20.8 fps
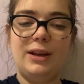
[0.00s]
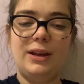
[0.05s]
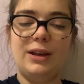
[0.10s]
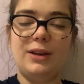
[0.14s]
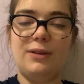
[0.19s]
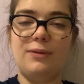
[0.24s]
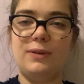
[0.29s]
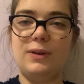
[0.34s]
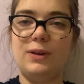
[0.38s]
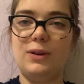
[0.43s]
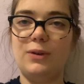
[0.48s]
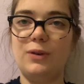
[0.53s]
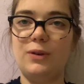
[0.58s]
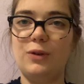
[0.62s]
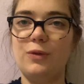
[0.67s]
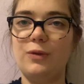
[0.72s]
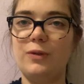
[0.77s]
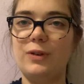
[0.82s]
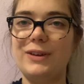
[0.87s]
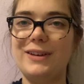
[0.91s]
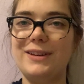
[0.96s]
If
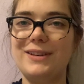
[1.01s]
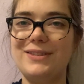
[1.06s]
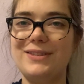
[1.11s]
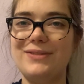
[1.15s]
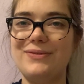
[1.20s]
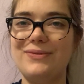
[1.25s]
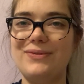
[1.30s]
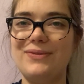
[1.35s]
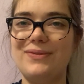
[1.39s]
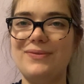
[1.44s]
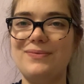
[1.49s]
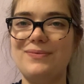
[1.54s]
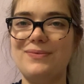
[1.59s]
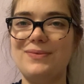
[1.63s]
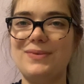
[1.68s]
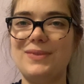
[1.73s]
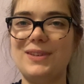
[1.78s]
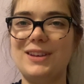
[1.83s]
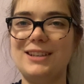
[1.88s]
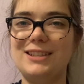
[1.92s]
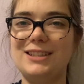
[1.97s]
you've
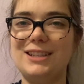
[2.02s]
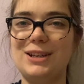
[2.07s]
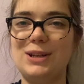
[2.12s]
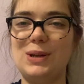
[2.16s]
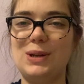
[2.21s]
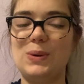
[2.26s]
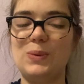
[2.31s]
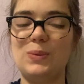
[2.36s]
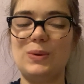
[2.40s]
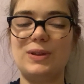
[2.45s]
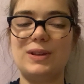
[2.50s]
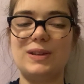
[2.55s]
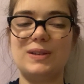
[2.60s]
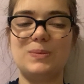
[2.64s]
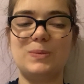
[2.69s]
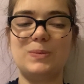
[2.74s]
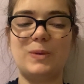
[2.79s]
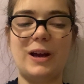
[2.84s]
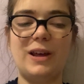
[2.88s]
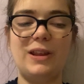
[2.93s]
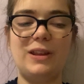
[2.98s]
continued with this
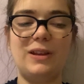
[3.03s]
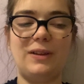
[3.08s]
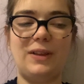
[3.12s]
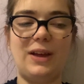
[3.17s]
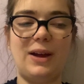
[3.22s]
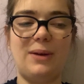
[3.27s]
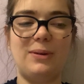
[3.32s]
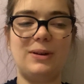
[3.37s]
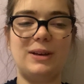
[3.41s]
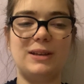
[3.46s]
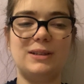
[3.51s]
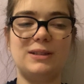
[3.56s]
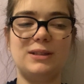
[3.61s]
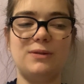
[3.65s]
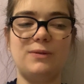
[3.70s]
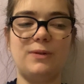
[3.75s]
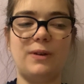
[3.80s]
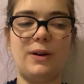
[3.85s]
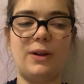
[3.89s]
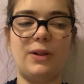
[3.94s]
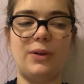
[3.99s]
breath, allowing it to
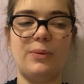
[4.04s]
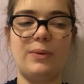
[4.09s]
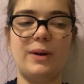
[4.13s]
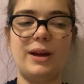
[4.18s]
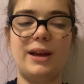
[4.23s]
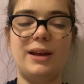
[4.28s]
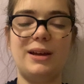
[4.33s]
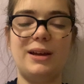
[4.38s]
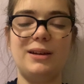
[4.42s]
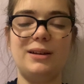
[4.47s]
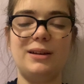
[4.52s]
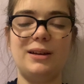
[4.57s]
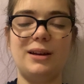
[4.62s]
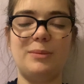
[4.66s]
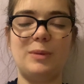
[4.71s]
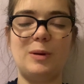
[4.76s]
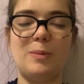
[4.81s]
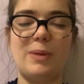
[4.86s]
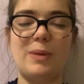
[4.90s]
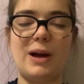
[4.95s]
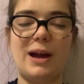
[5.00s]
fall away,
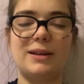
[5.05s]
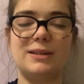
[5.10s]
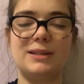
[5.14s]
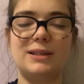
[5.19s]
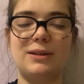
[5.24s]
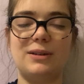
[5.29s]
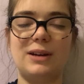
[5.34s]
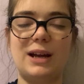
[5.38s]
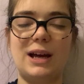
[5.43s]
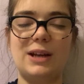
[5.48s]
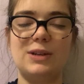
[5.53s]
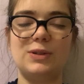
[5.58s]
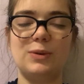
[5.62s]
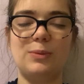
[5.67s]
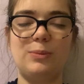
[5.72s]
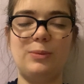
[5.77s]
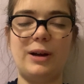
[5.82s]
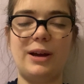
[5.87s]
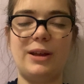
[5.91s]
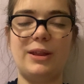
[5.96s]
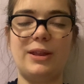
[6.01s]
coming back to your natural
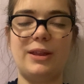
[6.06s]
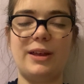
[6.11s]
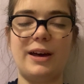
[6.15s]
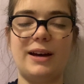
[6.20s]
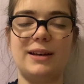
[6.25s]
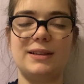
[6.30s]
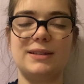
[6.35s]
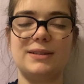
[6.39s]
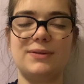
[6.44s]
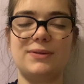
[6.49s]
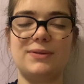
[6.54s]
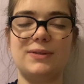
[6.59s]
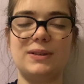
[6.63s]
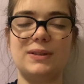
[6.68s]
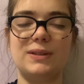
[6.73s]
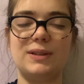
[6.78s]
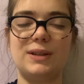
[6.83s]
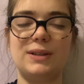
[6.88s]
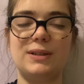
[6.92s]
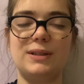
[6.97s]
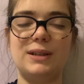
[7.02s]
breath as it feels
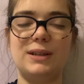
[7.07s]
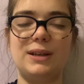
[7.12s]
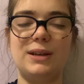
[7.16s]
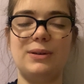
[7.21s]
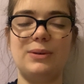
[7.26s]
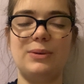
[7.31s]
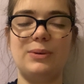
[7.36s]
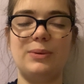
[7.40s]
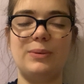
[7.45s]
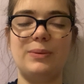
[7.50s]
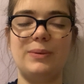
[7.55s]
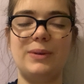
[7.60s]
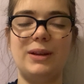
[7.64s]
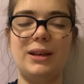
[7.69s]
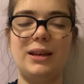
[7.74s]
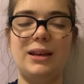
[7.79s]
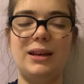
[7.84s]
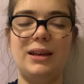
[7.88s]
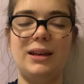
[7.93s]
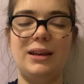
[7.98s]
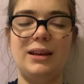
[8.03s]
good to you,
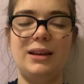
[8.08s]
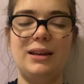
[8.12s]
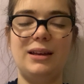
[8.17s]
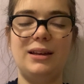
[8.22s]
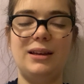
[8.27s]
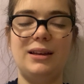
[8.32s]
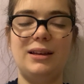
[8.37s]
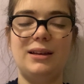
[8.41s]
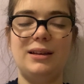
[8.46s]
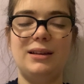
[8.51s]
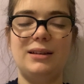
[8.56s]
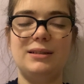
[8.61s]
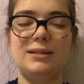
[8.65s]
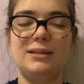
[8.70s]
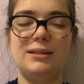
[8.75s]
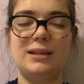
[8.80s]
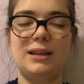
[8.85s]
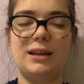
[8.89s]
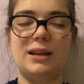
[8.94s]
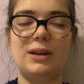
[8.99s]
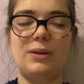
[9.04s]

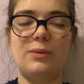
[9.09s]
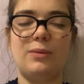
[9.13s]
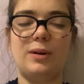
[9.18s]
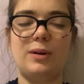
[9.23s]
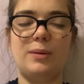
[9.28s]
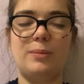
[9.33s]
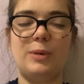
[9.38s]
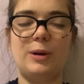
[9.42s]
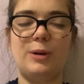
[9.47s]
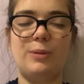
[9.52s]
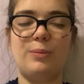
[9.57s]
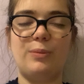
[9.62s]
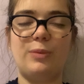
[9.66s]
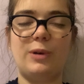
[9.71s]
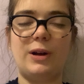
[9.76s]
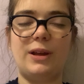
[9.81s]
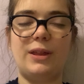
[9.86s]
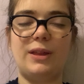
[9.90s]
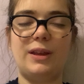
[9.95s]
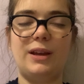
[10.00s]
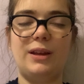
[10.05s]
taking one big
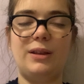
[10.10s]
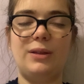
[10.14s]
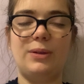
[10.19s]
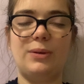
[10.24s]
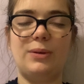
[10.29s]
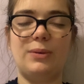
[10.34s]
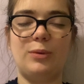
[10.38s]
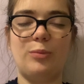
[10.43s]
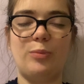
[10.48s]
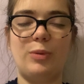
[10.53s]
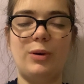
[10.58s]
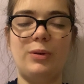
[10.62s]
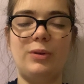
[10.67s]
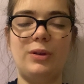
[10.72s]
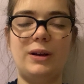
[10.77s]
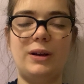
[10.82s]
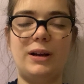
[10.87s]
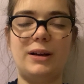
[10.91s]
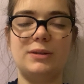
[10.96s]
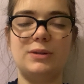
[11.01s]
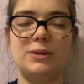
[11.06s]
breath in through both
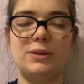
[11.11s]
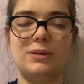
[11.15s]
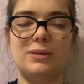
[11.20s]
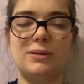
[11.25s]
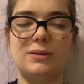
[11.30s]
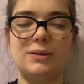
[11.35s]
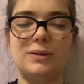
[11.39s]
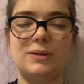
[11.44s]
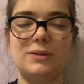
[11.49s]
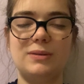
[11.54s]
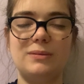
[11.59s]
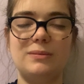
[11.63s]
nostrils,